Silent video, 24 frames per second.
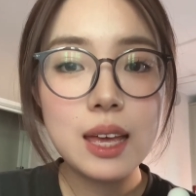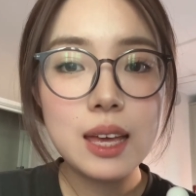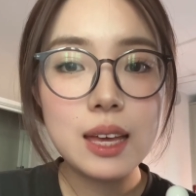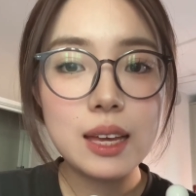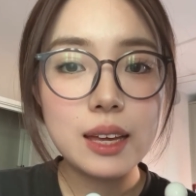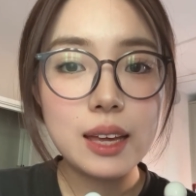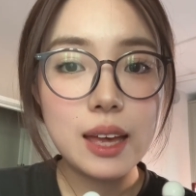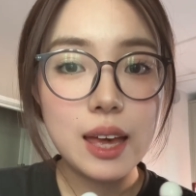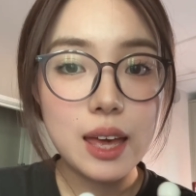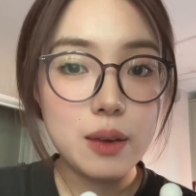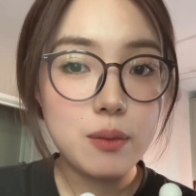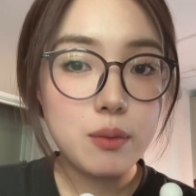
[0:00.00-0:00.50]

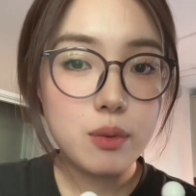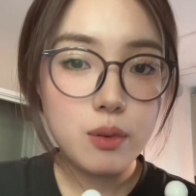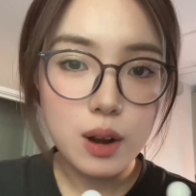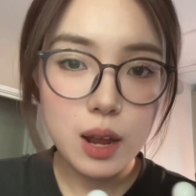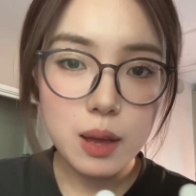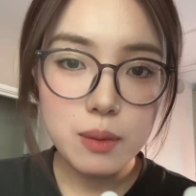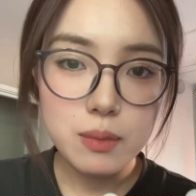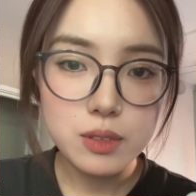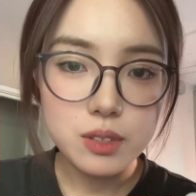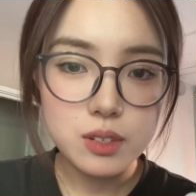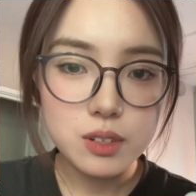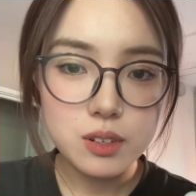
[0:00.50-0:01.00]
K
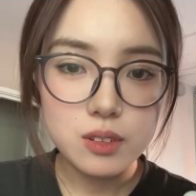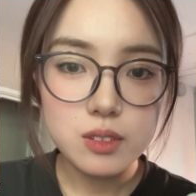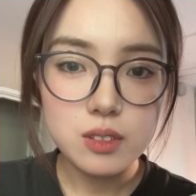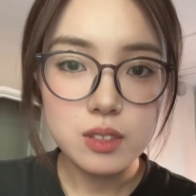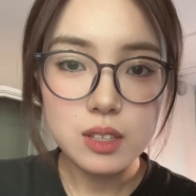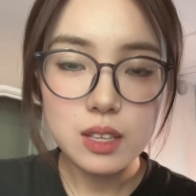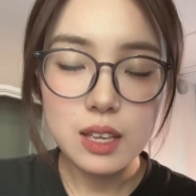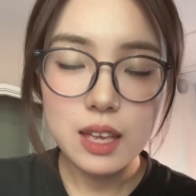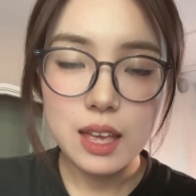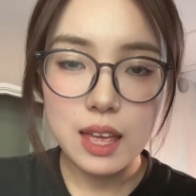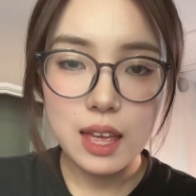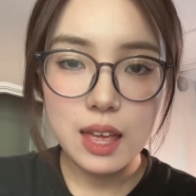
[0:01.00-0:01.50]
parameters,
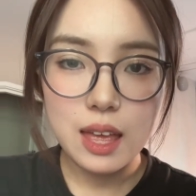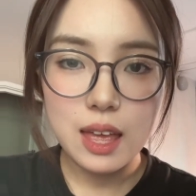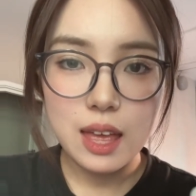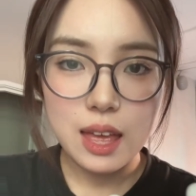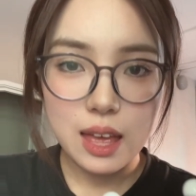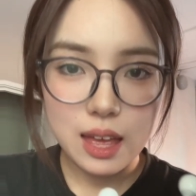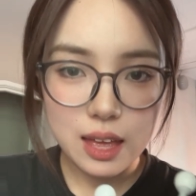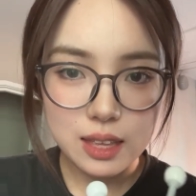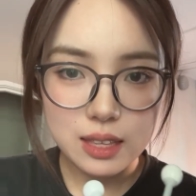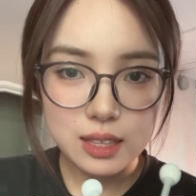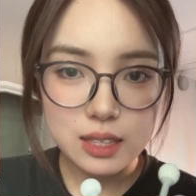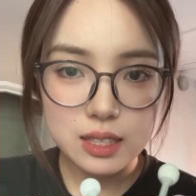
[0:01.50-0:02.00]

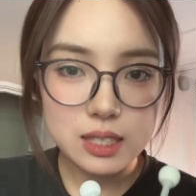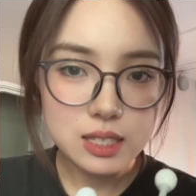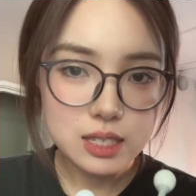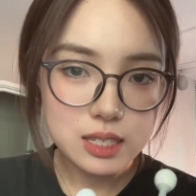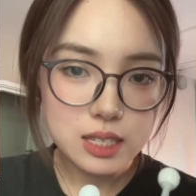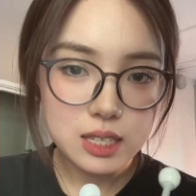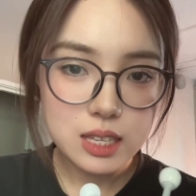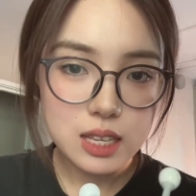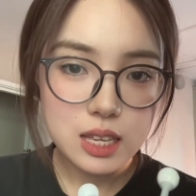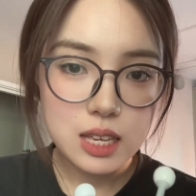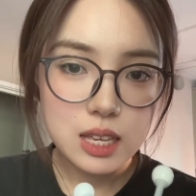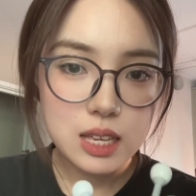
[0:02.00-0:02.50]
and
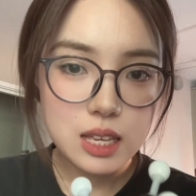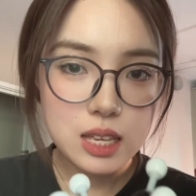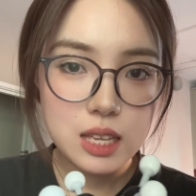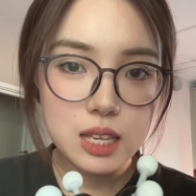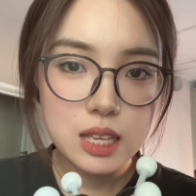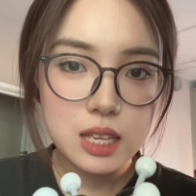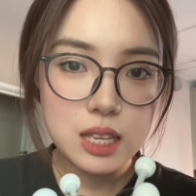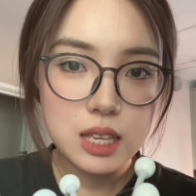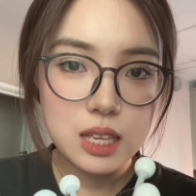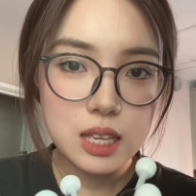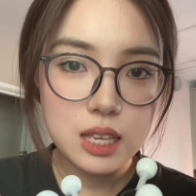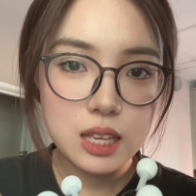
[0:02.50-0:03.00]

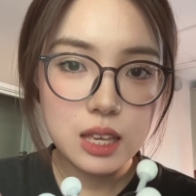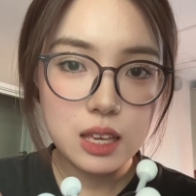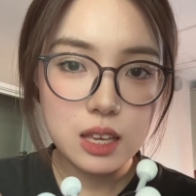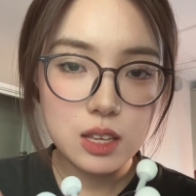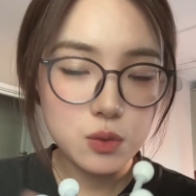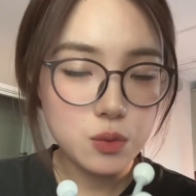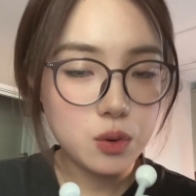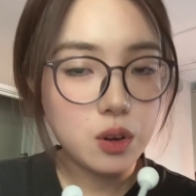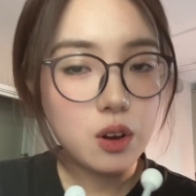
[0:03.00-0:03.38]
it will